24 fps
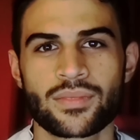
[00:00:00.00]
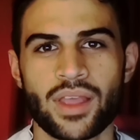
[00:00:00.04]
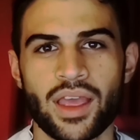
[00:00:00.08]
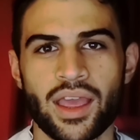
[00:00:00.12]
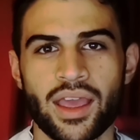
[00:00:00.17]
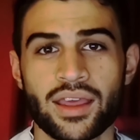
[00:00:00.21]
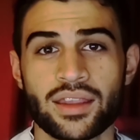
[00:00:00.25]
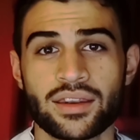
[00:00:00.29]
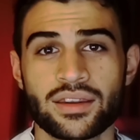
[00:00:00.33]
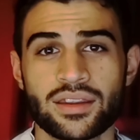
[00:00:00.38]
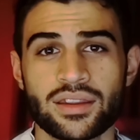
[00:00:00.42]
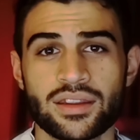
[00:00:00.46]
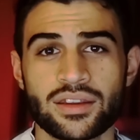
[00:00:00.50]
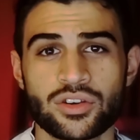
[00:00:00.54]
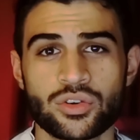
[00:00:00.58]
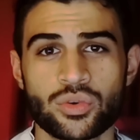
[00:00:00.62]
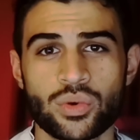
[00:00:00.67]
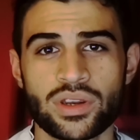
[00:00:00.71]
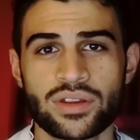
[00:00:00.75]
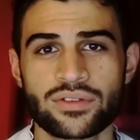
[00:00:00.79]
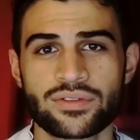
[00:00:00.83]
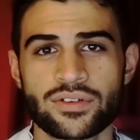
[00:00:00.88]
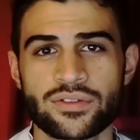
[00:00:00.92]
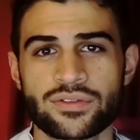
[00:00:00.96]
and in
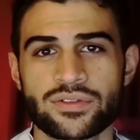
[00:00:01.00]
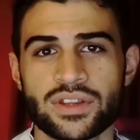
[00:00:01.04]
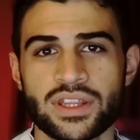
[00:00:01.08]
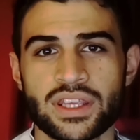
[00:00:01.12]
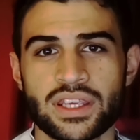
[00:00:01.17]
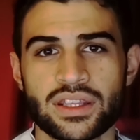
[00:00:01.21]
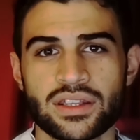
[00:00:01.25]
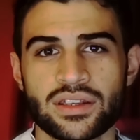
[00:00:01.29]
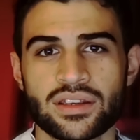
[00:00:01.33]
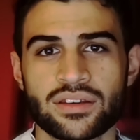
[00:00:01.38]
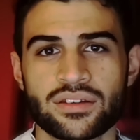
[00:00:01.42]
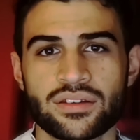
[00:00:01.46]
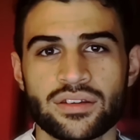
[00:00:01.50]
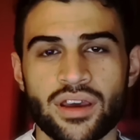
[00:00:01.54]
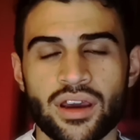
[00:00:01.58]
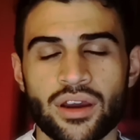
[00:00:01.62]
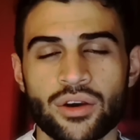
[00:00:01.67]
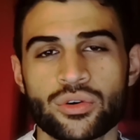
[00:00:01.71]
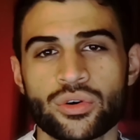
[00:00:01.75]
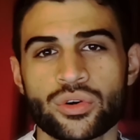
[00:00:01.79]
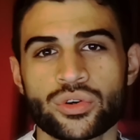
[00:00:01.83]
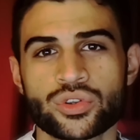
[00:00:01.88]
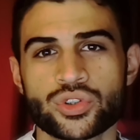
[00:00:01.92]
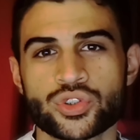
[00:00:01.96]
2015, I
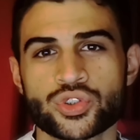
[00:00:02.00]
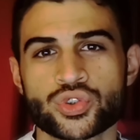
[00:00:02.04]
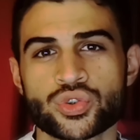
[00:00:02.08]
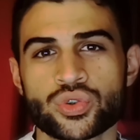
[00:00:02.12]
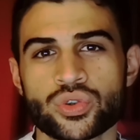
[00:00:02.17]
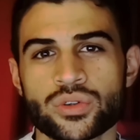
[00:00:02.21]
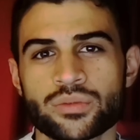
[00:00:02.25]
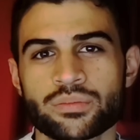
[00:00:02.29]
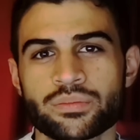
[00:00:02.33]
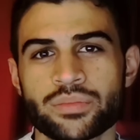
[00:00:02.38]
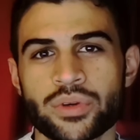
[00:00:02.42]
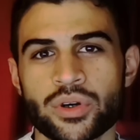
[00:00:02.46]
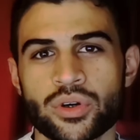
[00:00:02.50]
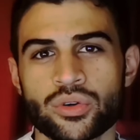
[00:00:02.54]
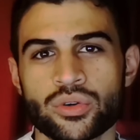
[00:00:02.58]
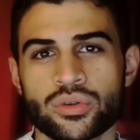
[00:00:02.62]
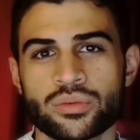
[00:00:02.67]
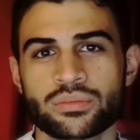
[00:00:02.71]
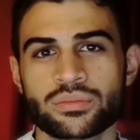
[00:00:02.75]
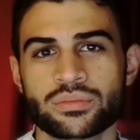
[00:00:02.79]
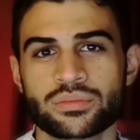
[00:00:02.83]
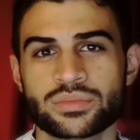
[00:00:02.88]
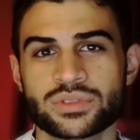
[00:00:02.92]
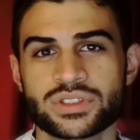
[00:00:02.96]
wrote a short
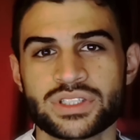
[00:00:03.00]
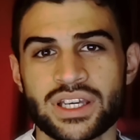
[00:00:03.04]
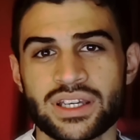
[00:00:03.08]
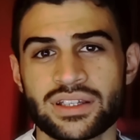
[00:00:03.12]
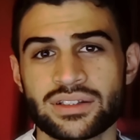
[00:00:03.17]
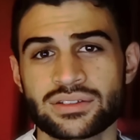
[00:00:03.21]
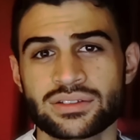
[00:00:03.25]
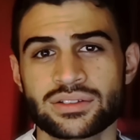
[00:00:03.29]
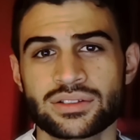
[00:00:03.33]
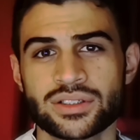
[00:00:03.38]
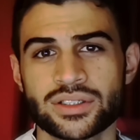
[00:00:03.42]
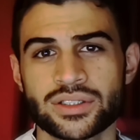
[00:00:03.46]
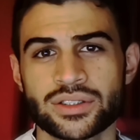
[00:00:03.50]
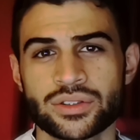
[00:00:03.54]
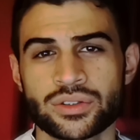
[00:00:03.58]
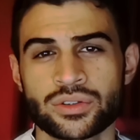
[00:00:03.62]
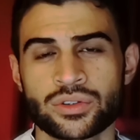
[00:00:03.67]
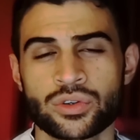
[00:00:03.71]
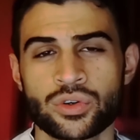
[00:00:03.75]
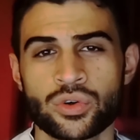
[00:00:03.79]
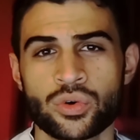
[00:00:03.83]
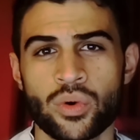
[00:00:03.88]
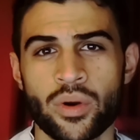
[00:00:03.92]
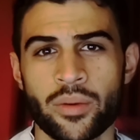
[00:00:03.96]
poem titled,
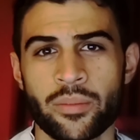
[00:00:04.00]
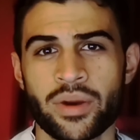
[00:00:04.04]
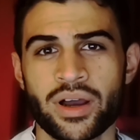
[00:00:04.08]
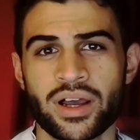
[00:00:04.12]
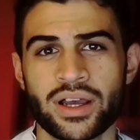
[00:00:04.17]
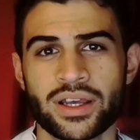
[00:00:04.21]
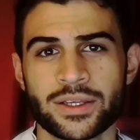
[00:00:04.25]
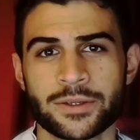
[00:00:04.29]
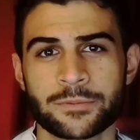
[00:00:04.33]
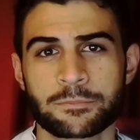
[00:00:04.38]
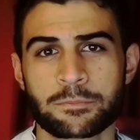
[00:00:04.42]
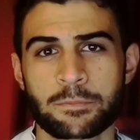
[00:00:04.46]
Who Am I?